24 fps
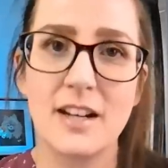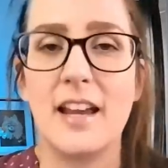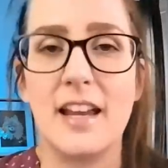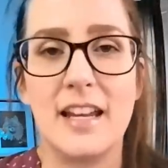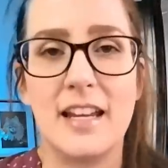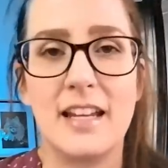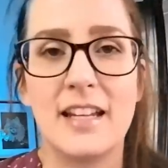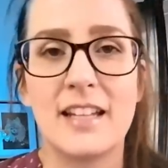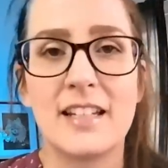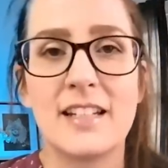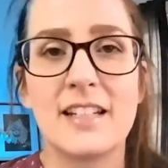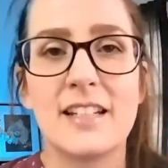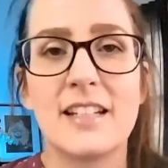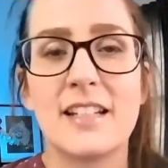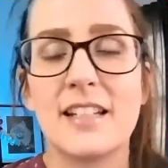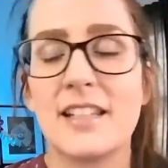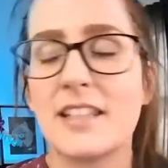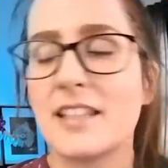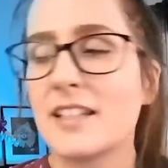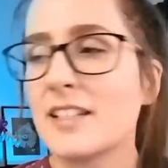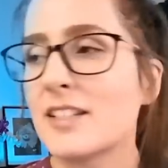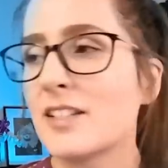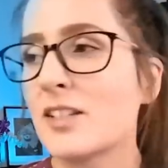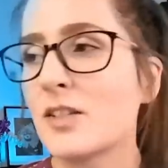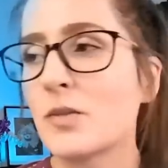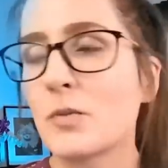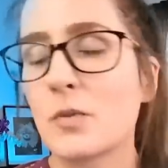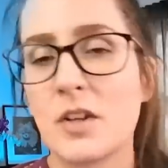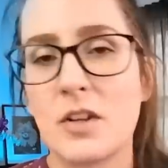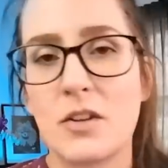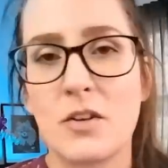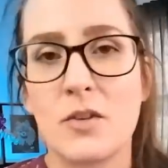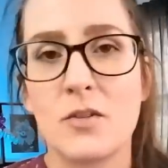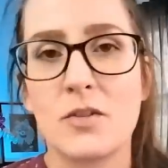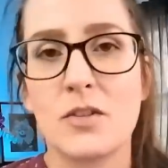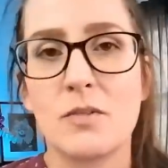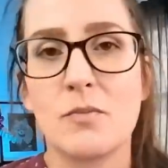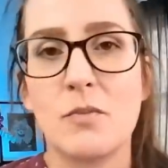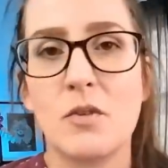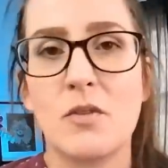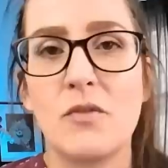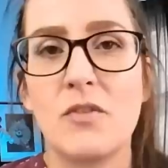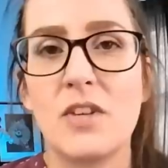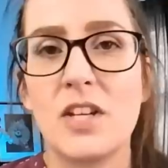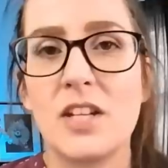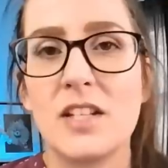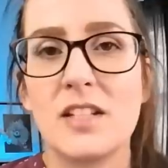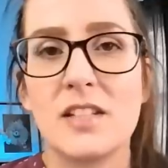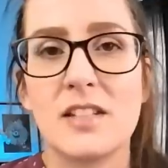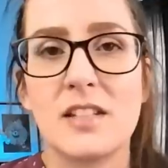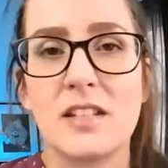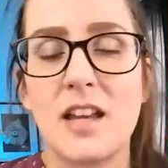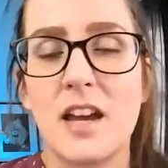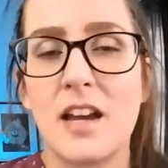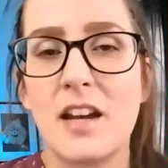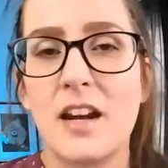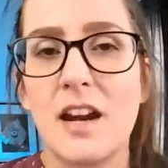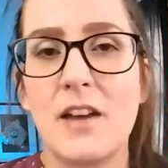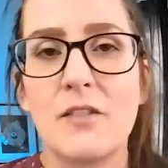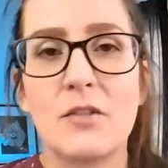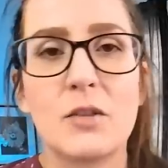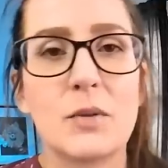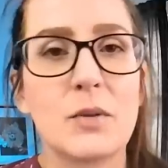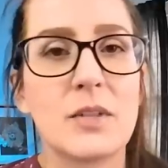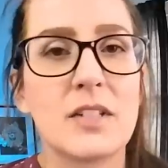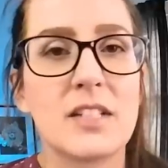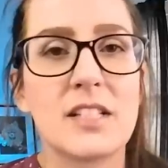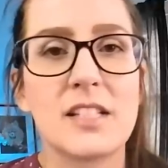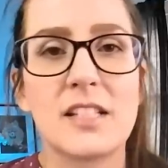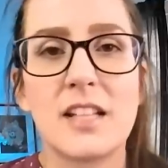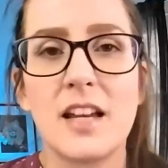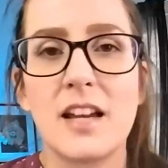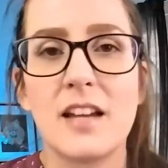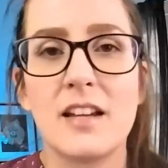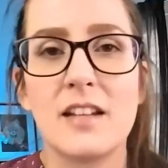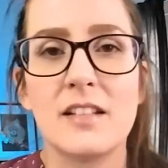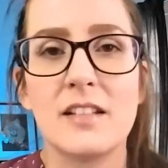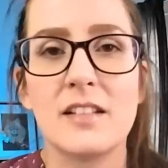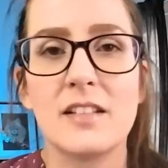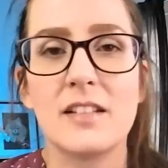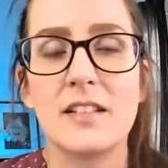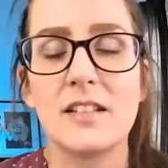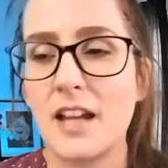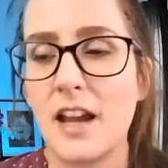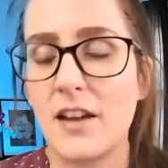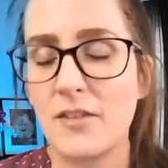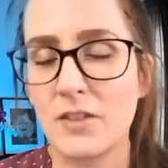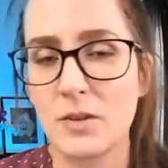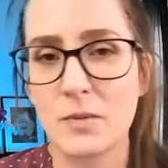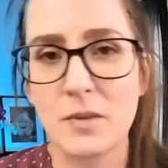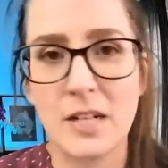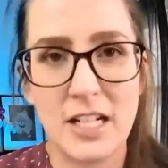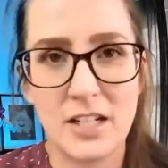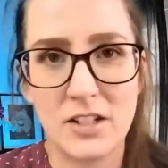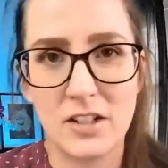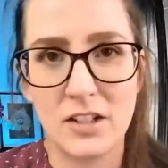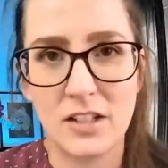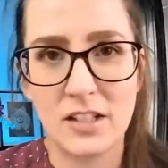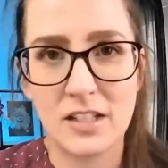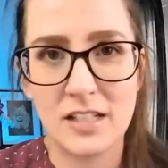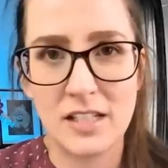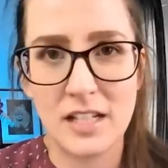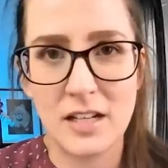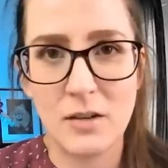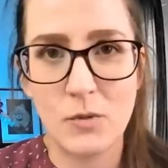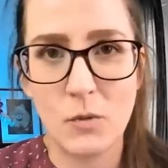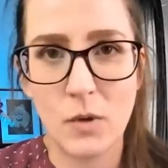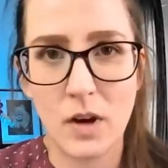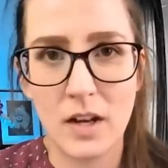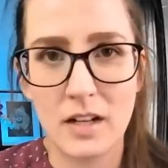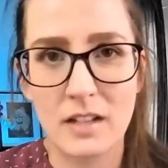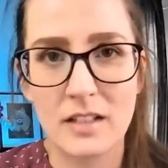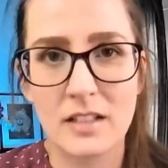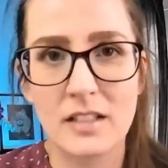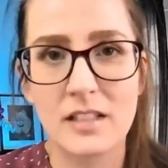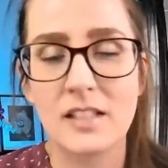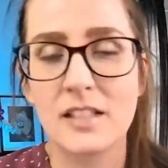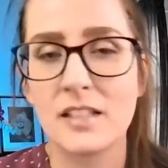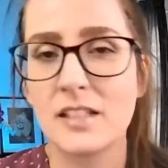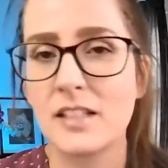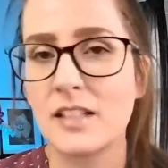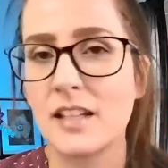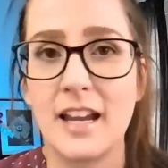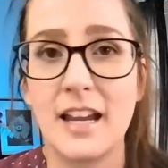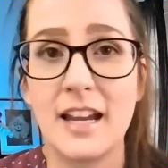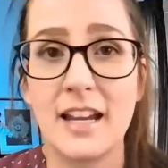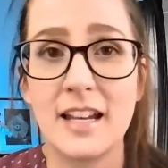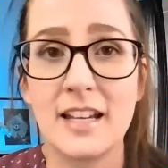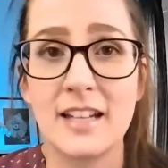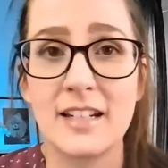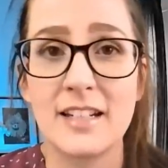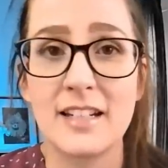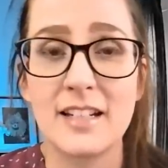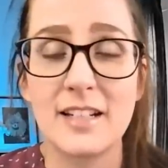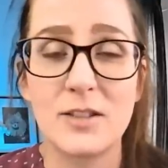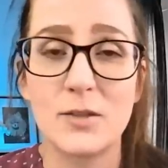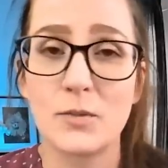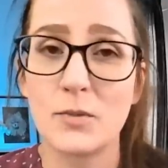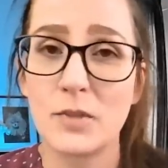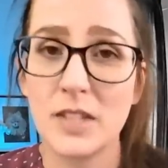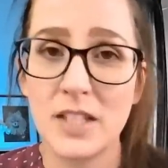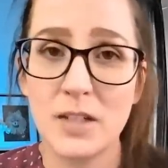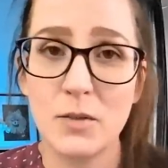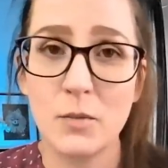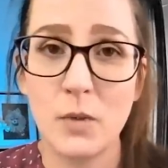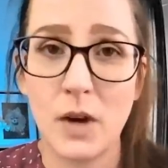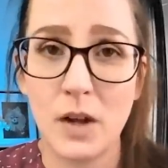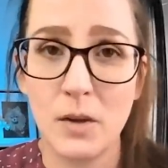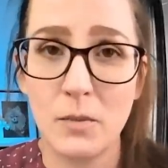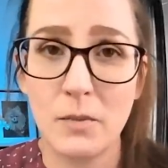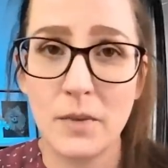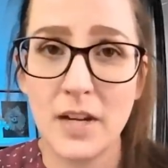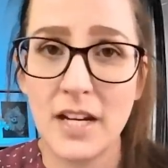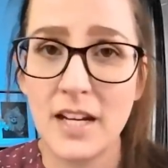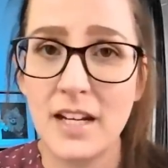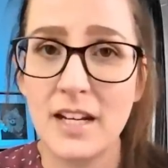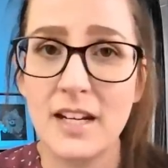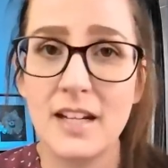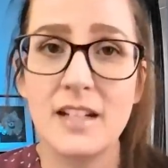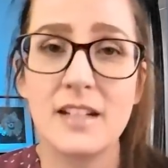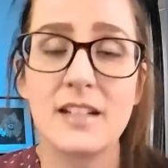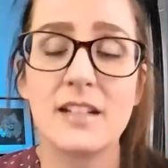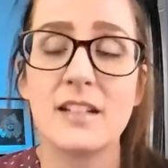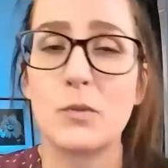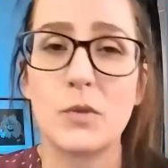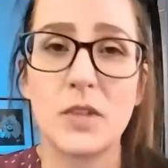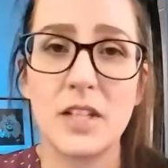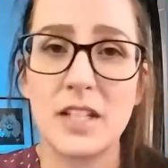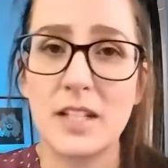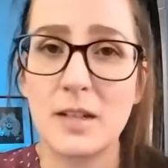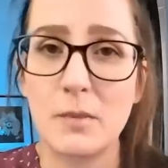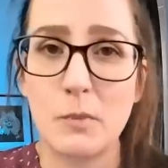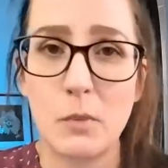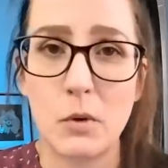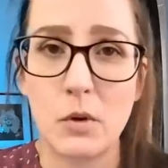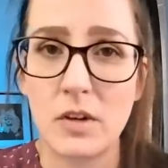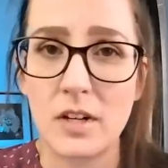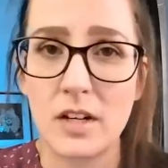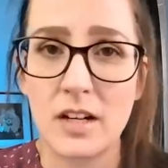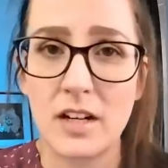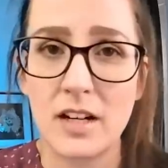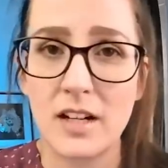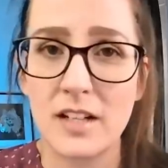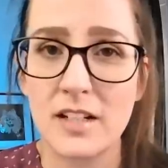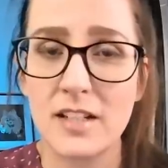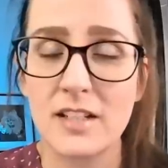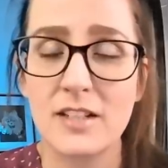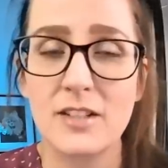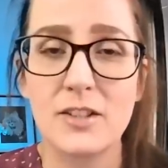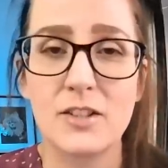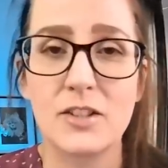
And this is one of those movies that everyone says everybody should see once, and it's really well made, really important.